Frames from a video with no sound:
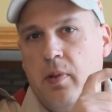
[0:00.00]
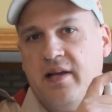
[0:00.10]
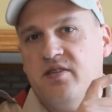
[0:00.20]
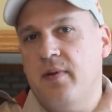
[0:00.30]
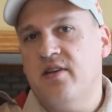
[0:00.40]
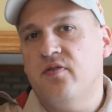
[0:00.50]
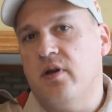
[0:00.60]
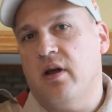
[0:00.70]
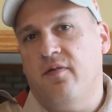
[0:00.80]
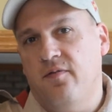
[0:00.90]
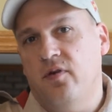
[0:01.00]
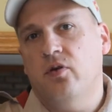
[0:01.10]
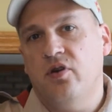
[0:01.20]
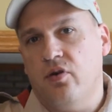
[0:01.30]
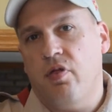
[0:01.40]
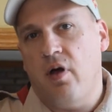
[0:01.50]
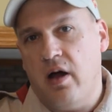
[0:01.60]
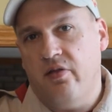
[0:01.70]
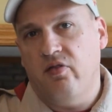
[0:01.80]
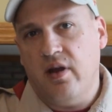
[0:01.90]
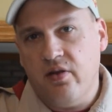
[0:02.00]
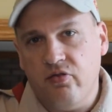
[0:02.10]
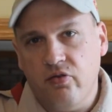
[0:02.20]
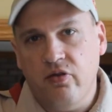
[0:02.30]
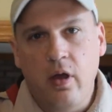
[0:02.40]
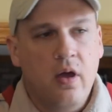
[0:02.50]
space for you to kind of fill in your thoughts and answers.